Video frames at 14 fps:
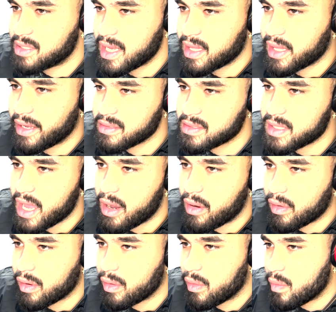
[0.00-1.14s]
takedowns now
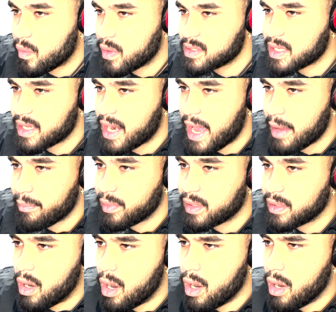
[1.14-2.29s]
or what's gonna
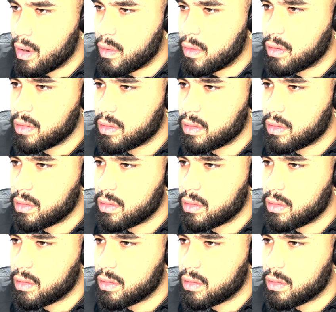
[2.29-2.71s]
happen. Oh,